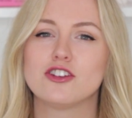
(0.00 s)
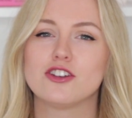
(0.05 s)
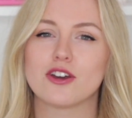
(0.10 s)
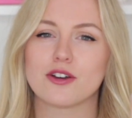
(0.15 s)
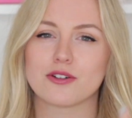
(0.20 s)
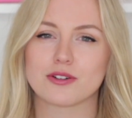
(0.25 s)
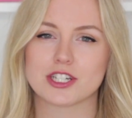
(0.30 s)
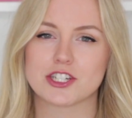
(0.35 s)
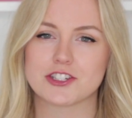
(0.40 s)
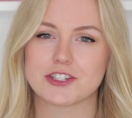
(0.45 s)

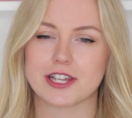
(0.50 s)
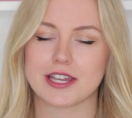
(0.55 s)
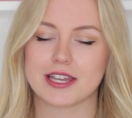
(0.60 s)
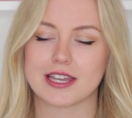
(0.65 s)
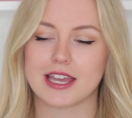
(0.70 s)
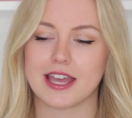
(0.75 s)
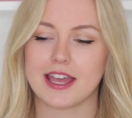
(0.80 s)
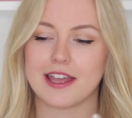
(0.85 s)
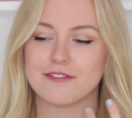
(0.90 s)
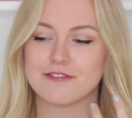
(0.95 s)

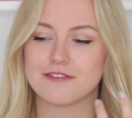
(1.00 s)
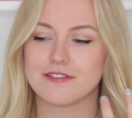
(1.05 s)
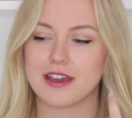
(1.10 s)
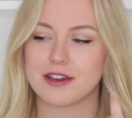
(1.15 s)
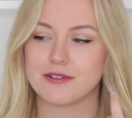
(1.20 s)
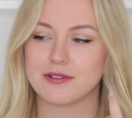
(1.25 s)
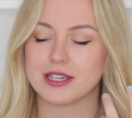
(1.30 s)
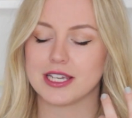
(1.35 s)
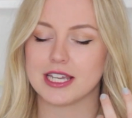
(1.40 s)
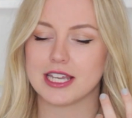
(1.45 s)
nourishing and
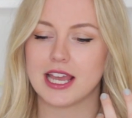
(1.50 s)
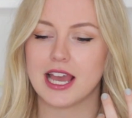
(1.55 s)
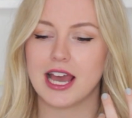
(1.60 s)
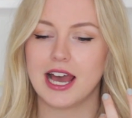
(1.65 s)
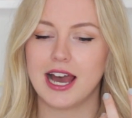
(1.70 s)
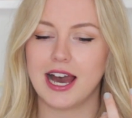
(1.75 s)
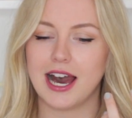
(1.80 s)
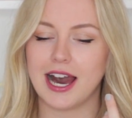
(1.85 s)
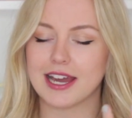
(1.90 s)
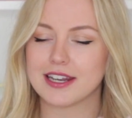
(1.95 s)
very,
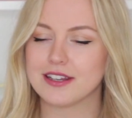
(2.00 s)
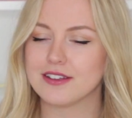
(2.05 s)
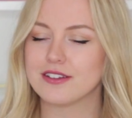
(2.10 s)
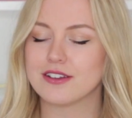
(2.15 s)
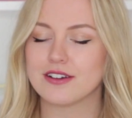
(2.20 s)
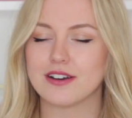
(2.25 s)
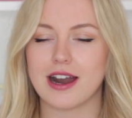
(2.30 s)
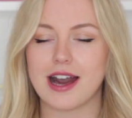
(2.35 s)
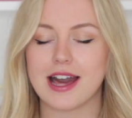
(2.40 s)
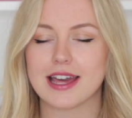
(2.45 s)
I don't
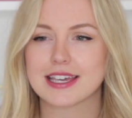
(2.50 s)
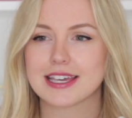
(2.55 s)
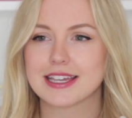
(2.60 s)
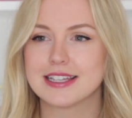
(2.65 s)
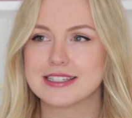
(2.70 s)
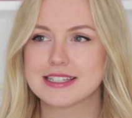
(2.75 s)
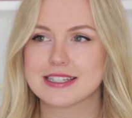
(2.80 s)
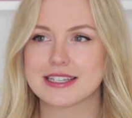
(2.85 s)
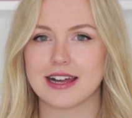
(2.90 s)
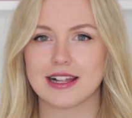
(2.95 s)
know, I
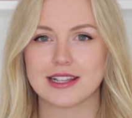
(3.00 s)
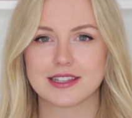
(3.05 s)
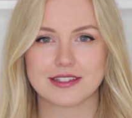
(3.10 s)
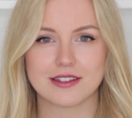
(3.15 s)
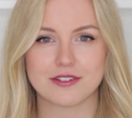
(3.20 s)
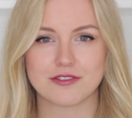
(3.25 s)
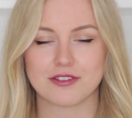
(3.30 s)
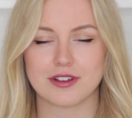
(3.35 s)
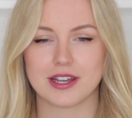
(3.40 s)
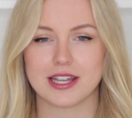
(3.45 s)
can tell
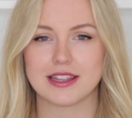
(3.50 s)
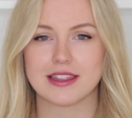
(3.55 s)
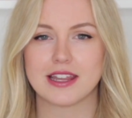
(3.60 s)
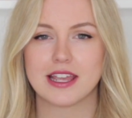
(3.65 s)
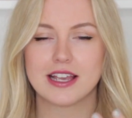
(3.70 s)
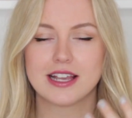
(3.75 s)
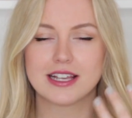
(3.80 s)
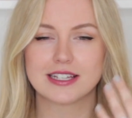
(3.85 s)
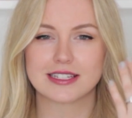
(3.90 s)
different.